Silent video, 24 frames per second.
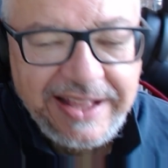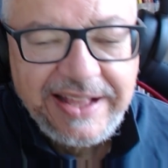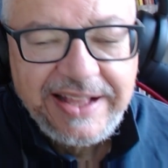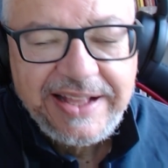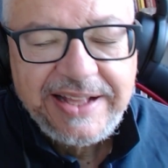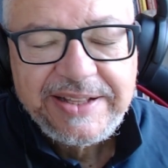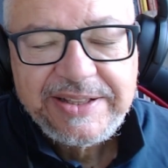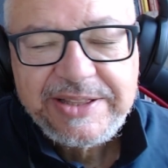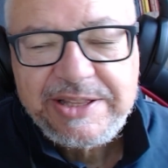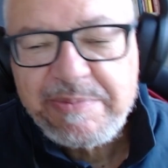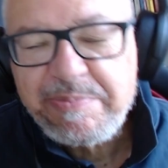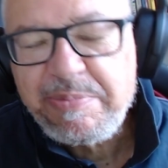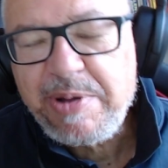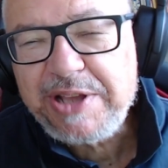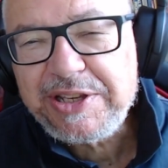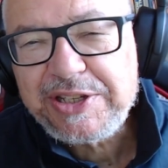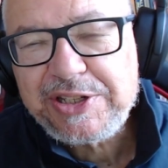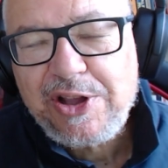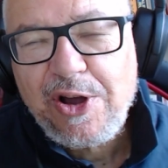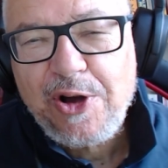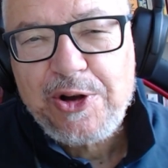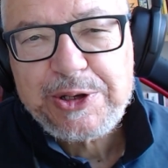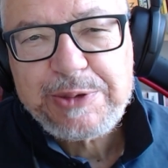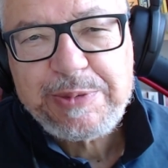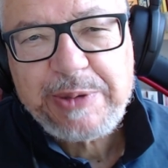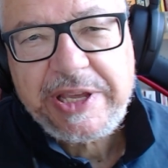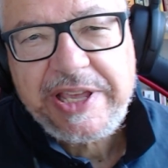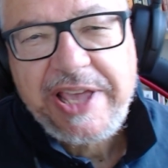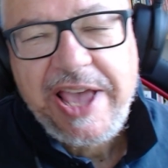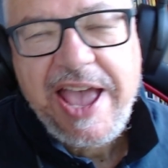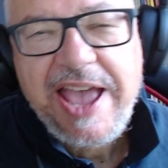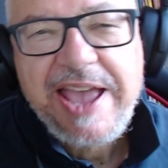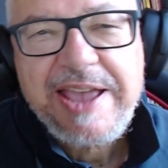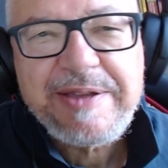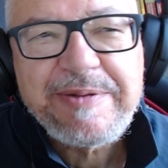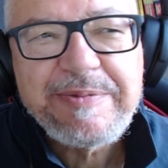The Buzzcocks
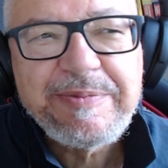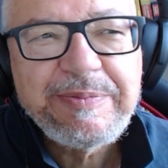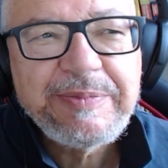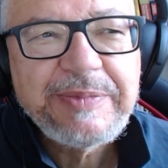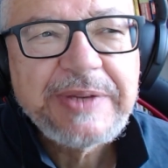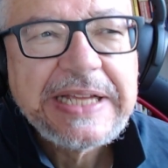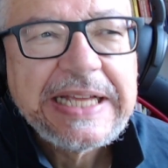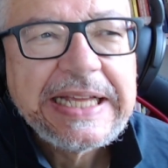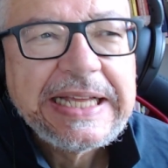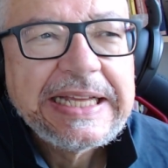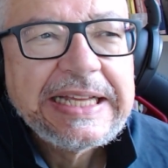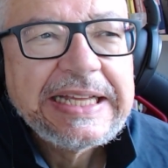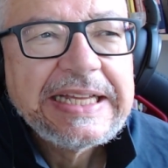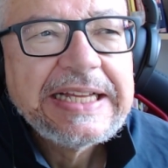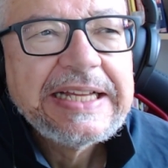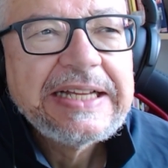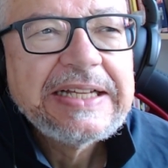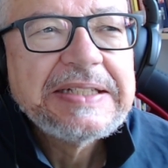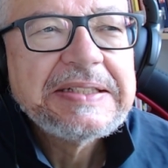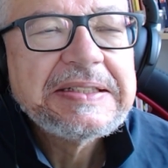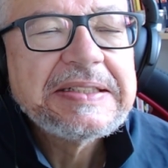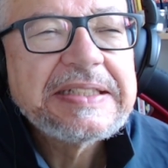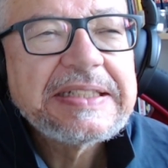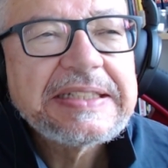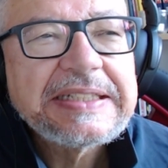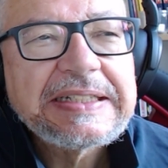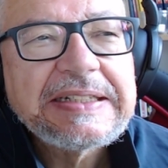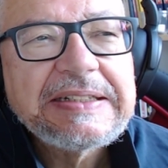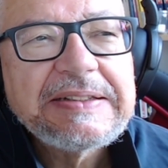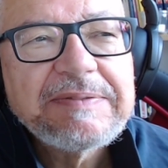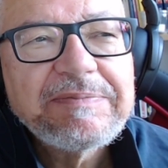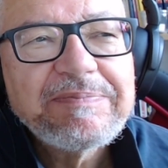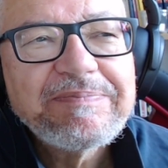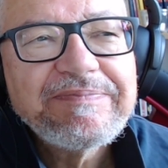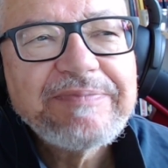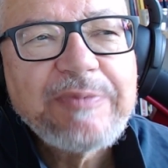became
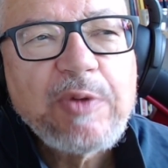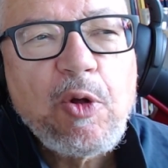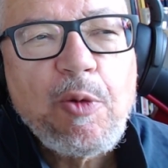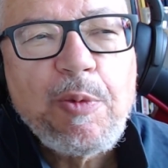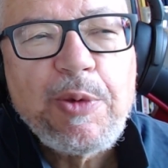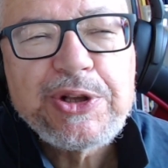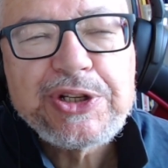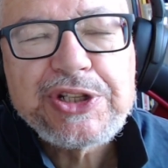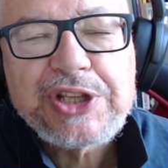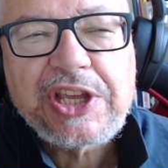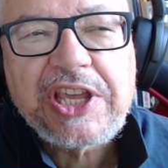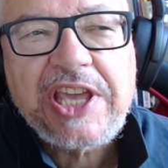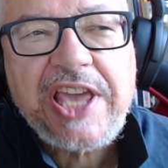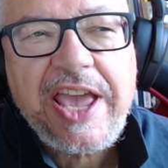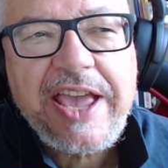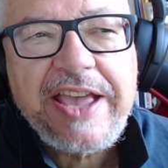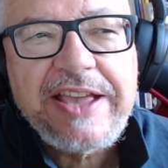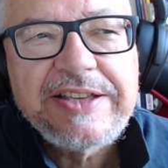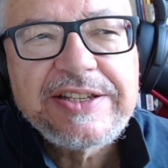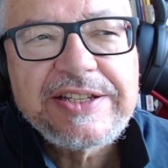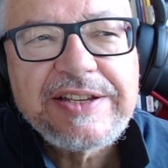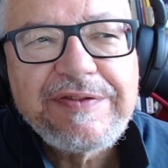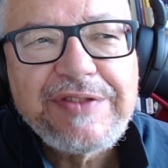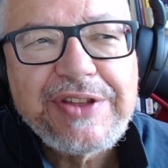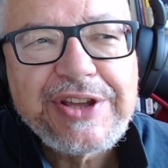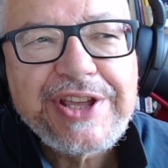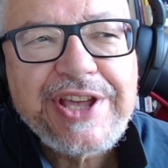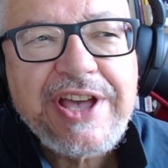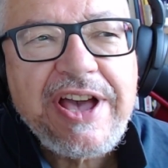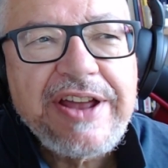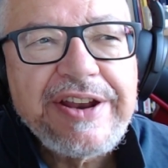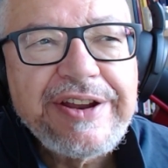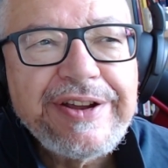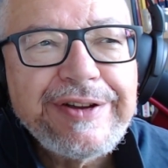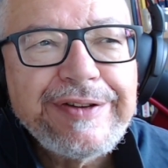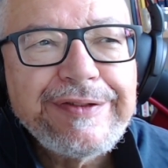almost the kings of the
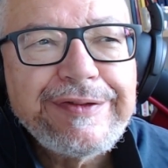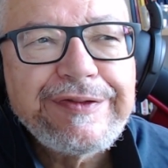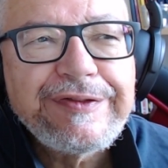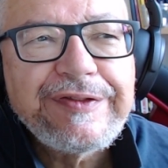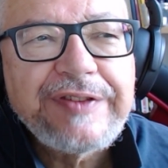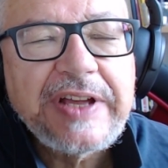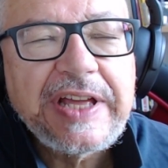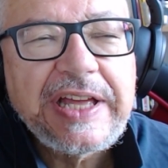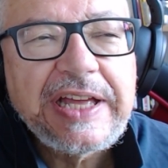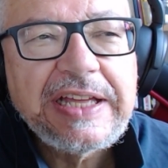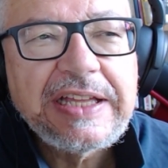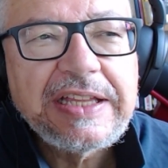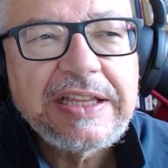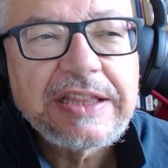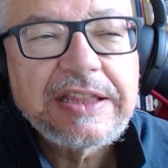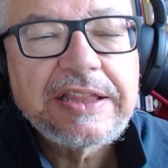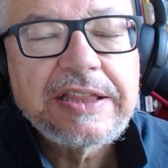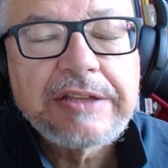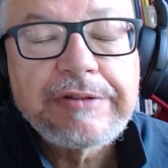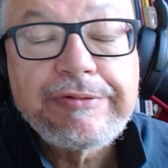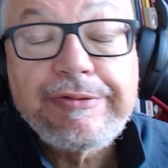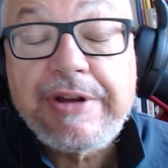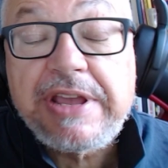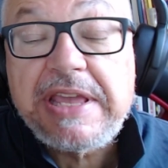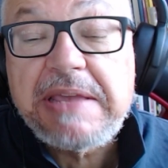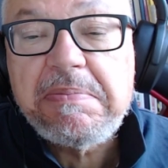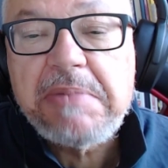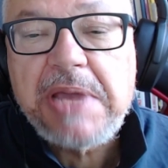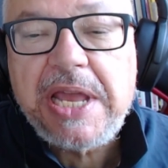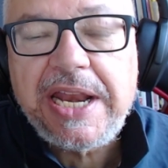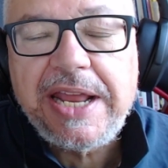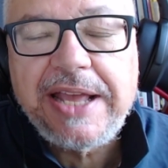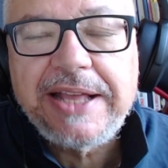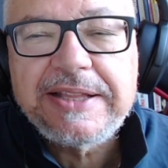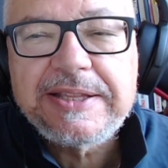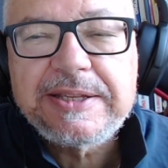kind of
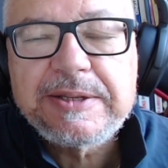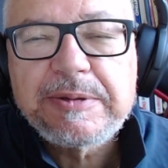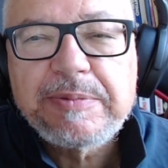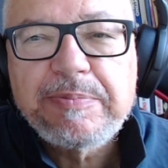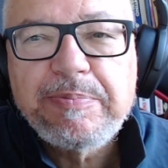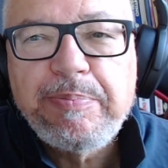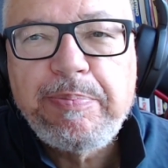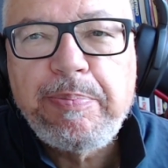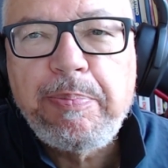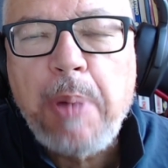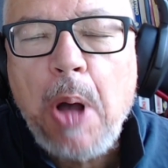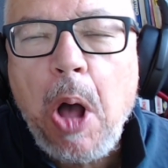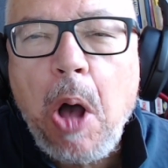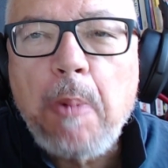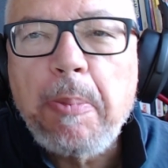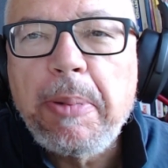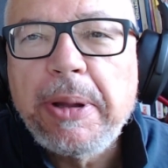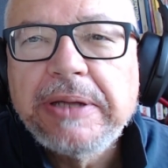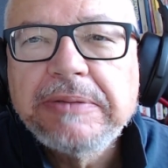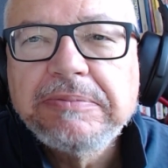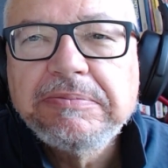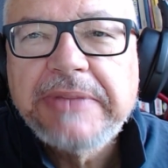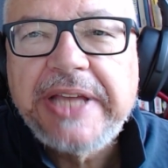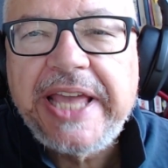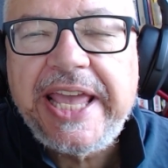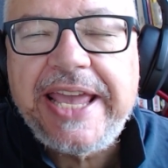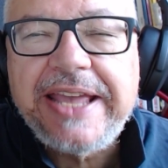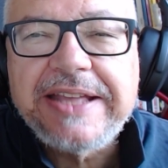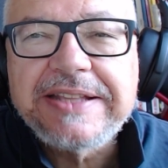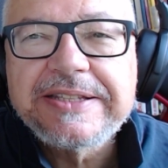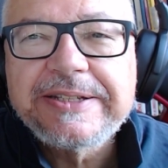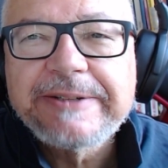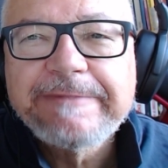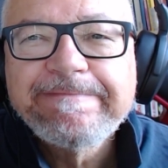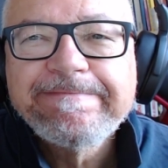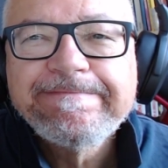3-minute pop
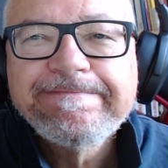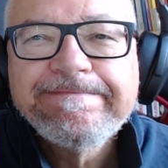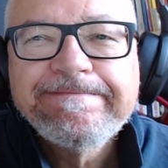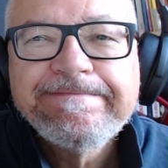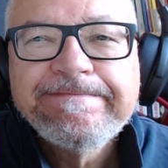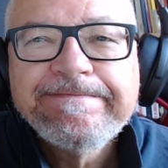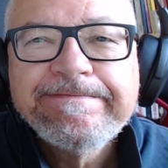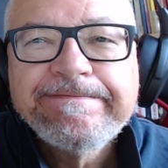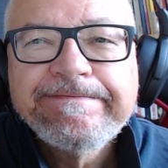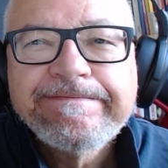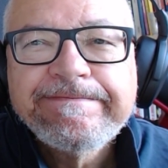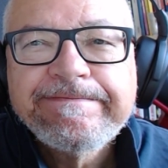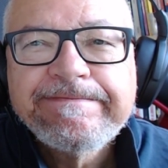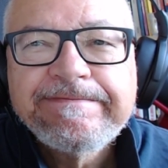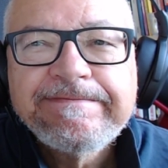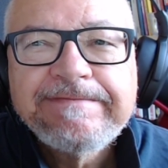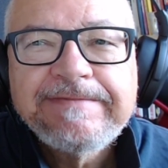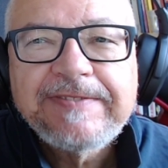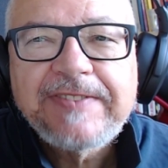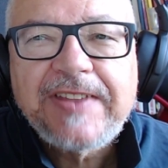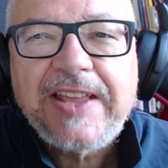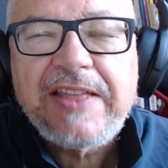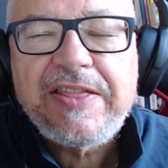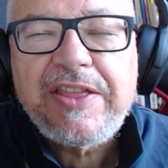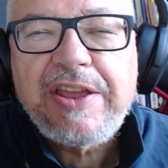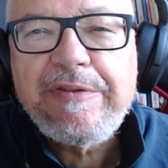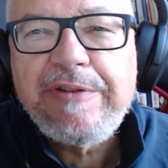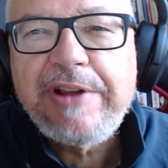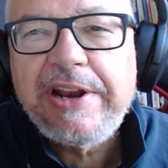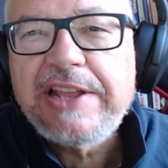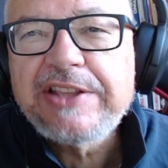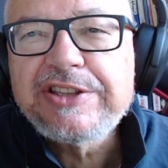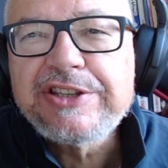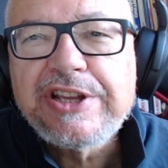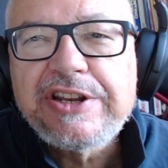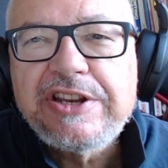hit. And they
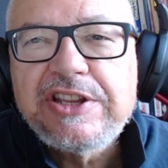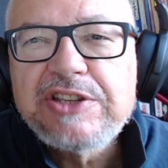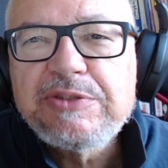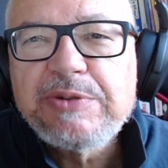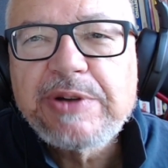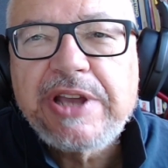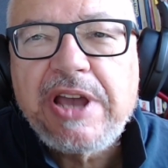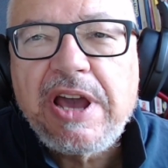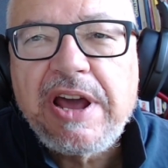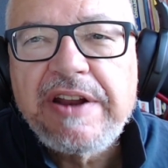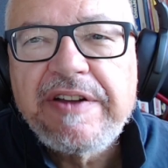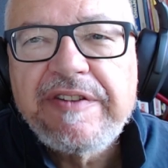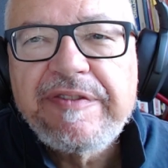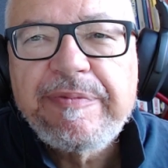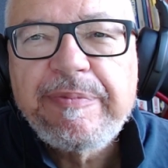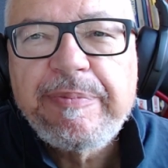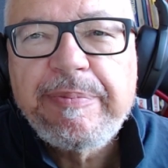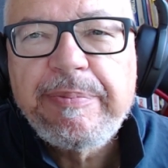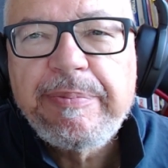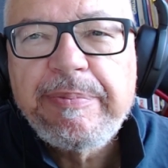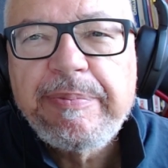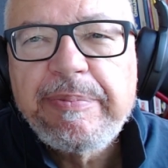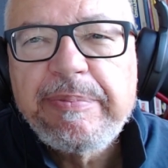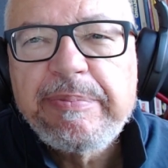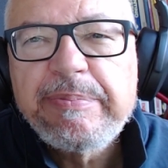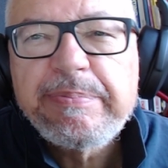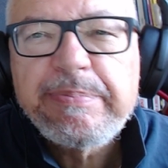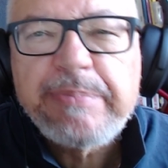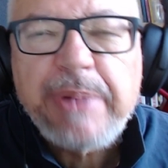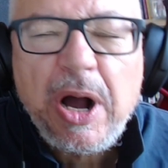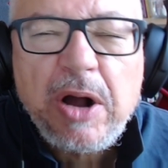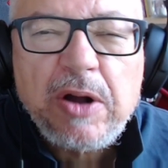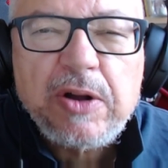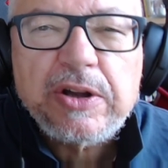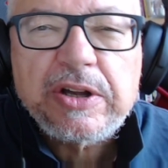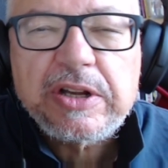really turned into a kind of
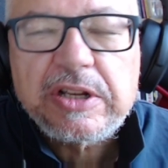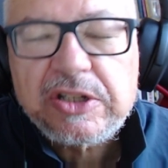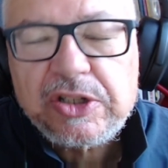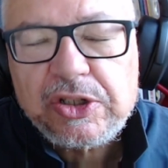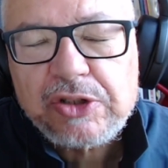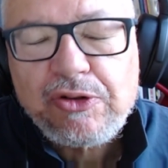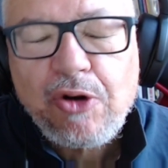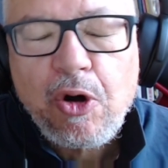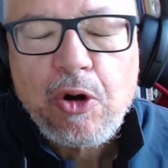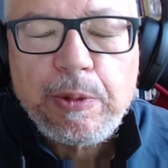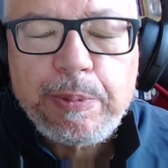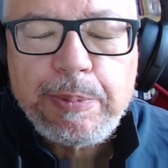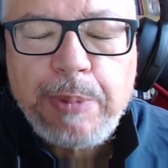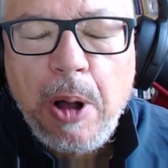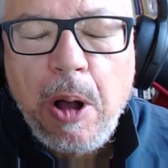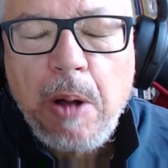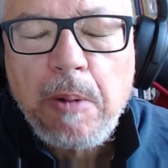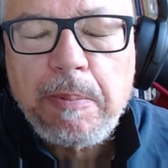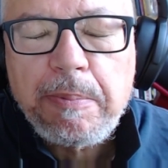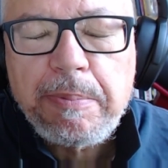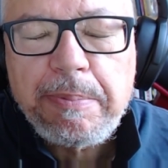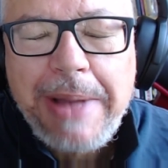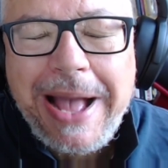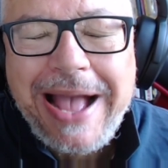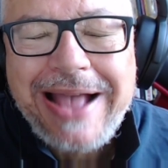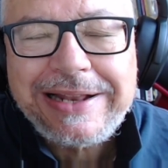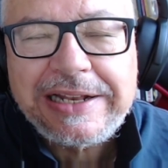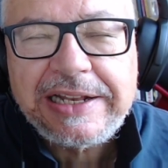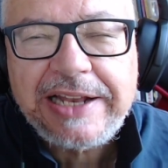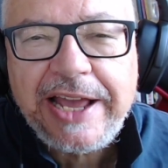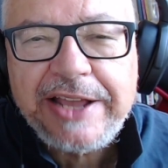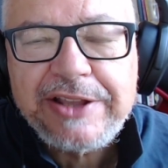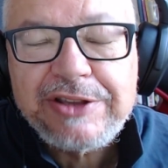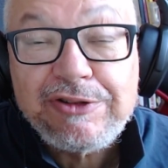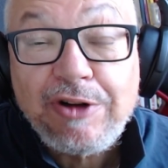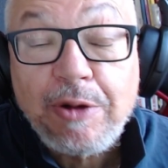punk stroke pop band
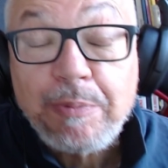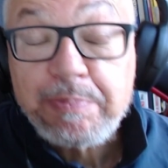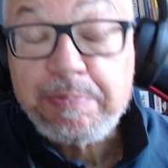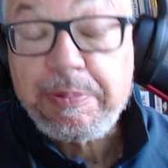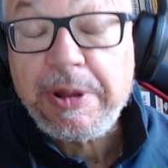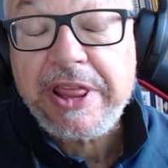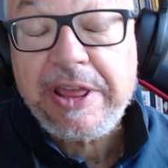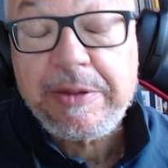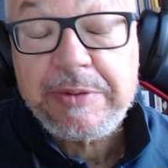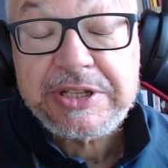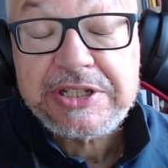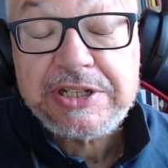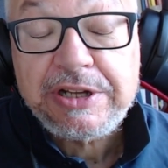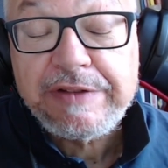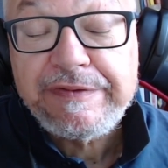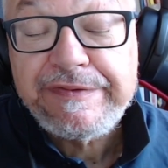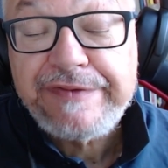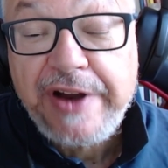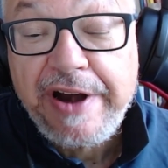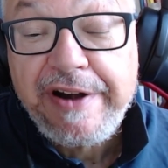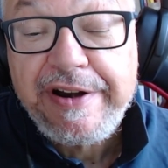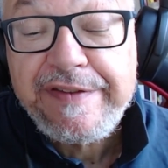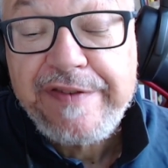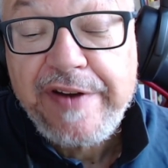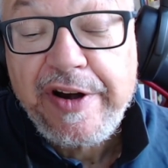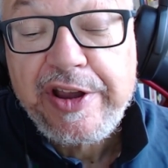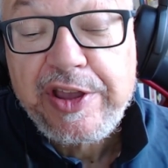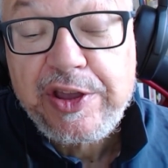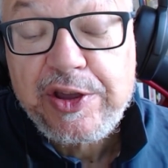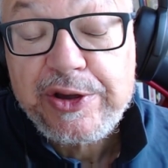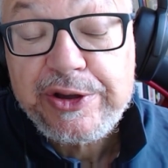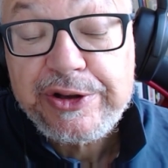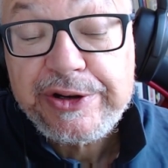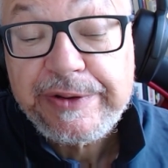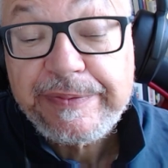later on. But they were still very, very good.